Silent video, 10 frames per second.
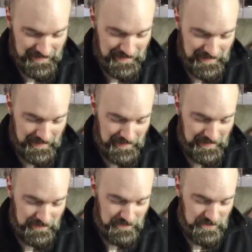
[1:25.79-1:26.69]

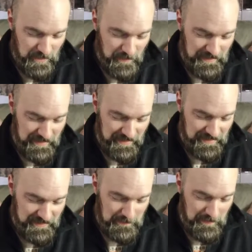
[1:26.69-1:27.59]
Uh, Germany
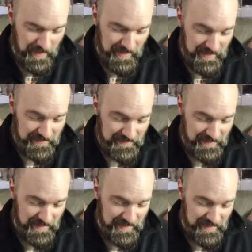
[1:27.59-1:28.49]
is buying
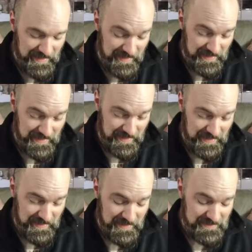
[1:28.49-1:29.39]
a uh,
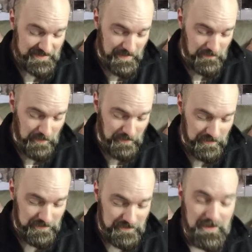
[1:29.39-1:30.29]

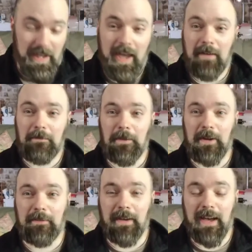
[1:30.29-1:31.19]
several
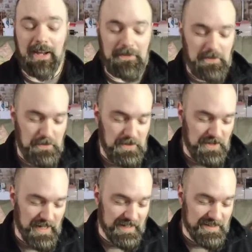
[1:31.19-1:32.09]
F-35s from the
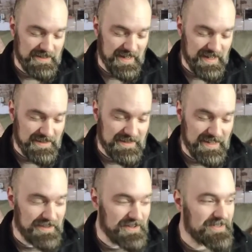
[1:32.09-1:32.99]
United States,
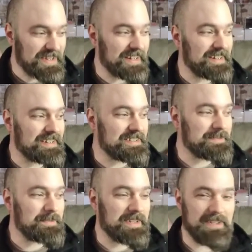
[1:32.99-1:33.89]
and they're stating
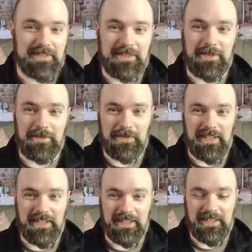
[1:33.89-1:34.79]
it's because of
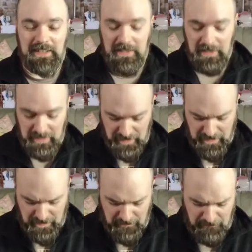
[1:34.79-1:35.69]
the
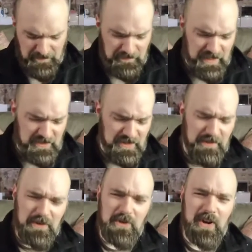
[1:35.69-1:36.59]
invasion
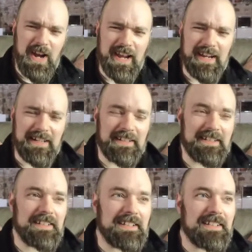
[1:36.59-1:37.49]
of Ukraine.